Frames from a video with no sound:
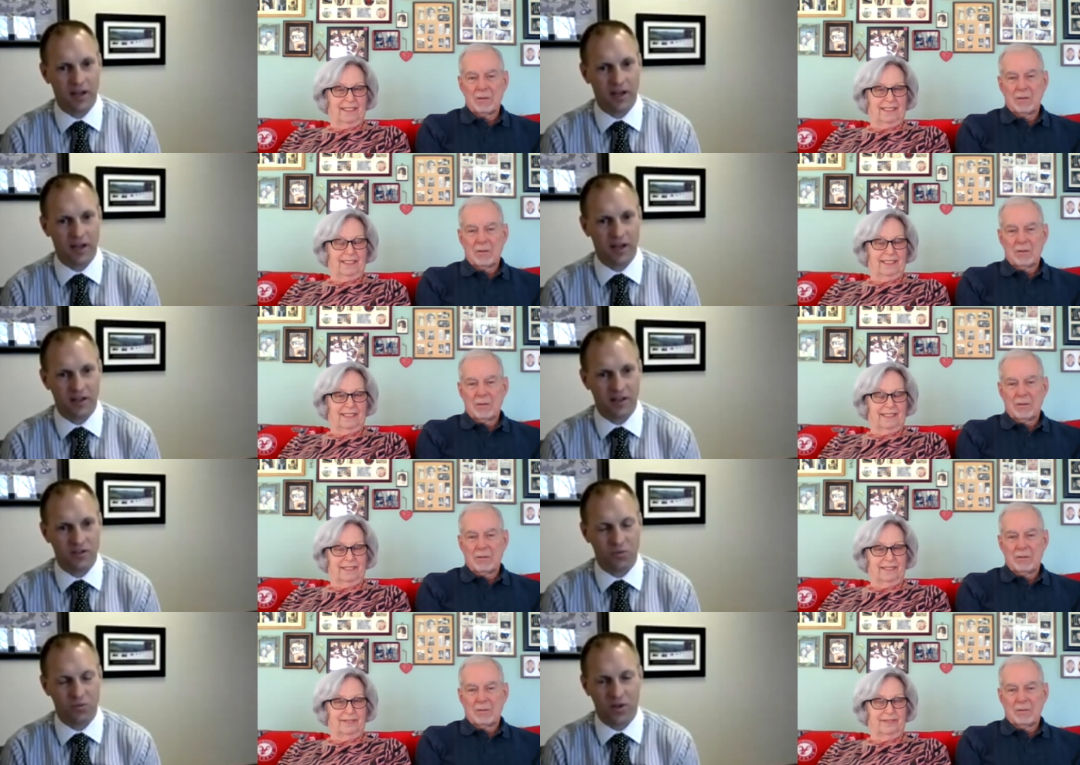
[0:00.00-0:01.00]
Speaker 1: And
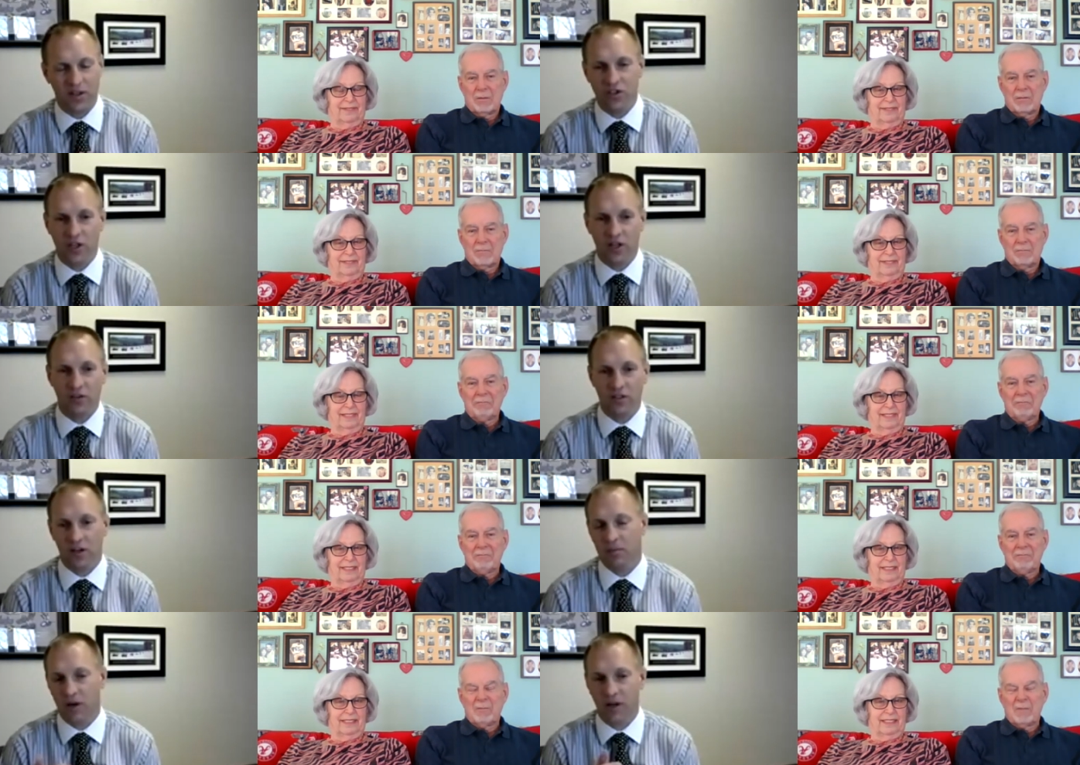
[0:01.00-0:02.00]
uh, so we're going to share this
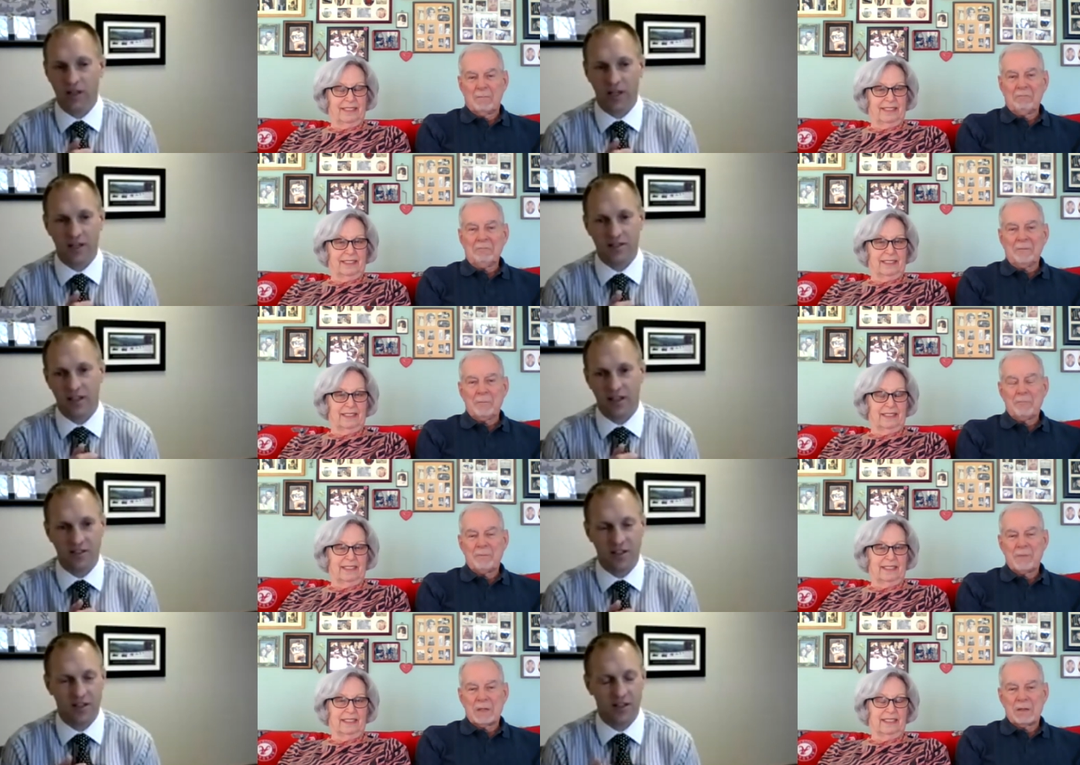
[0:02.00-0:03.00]
on our podcast, like
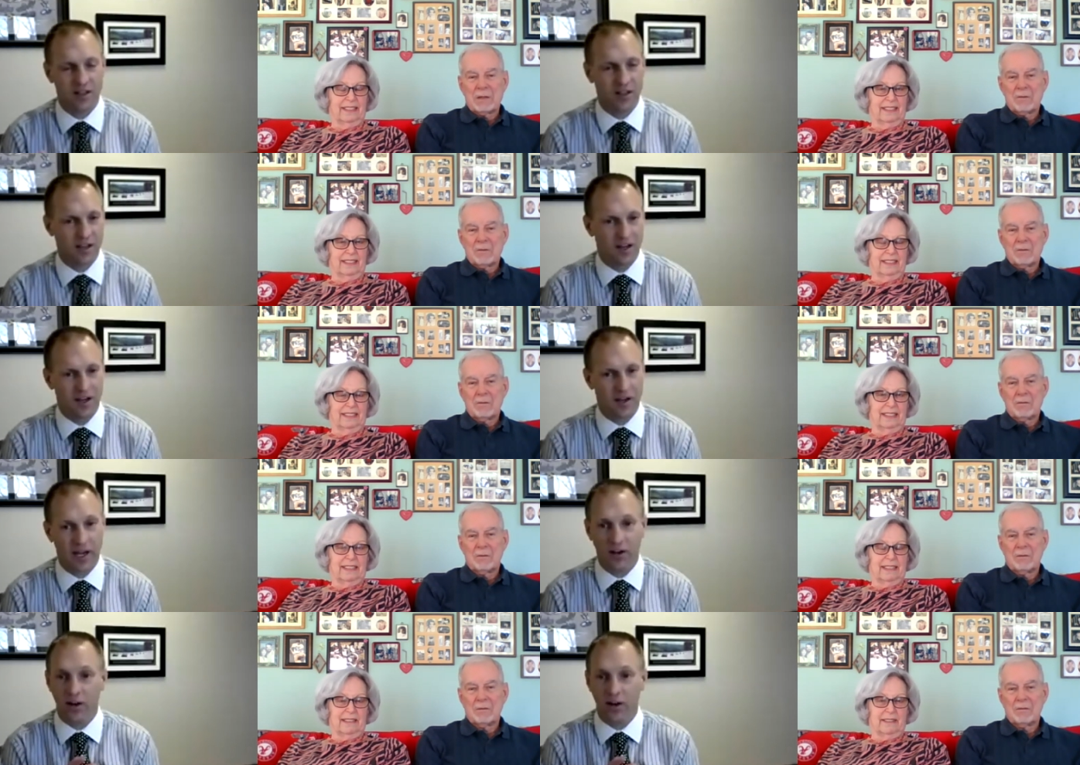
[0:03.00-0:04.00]
I said, uh,
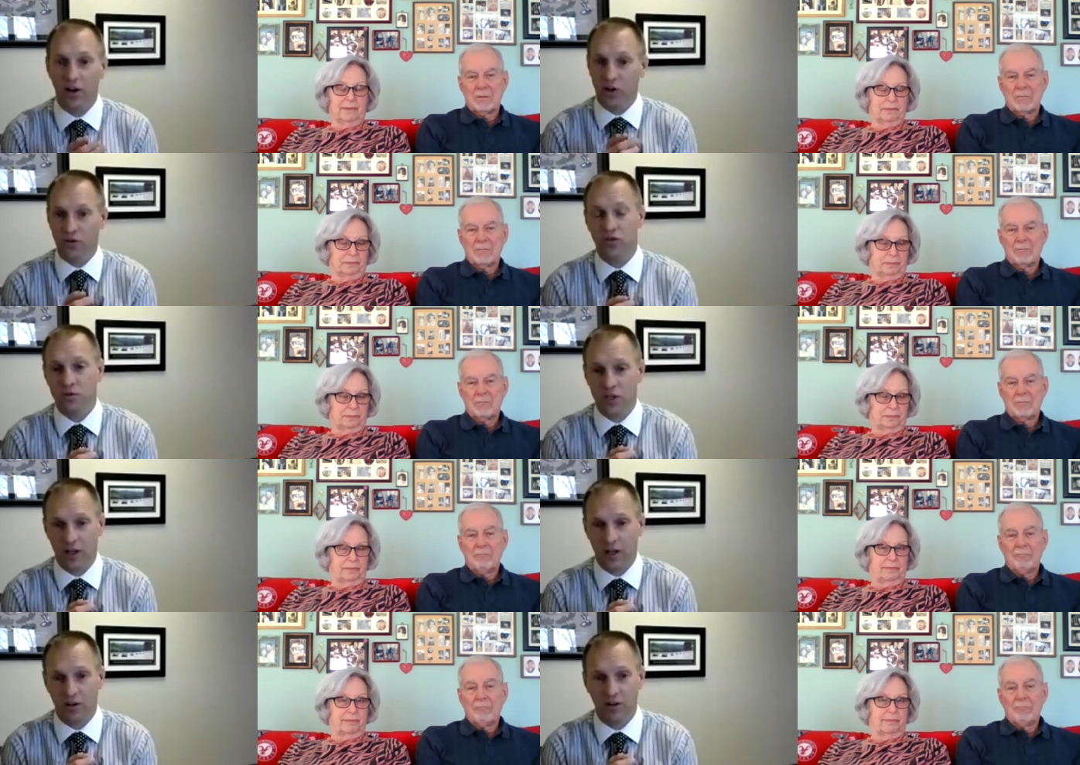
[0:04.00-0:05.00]
and on our YouTube
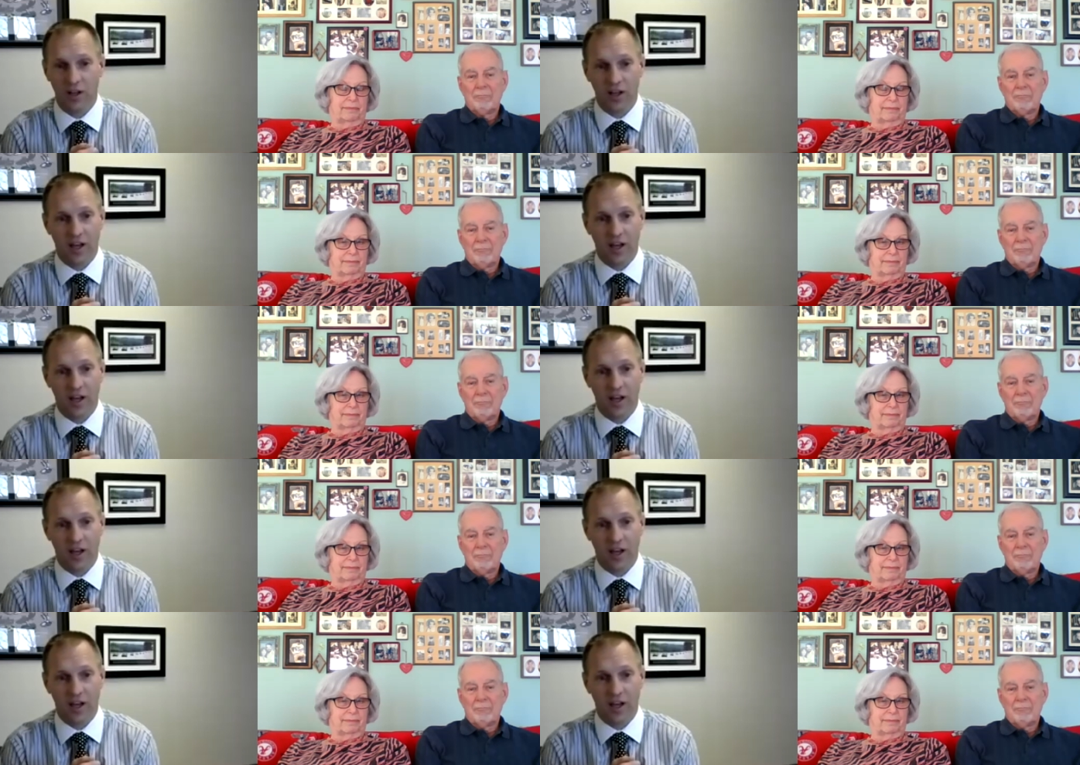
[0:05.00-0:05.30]
channel.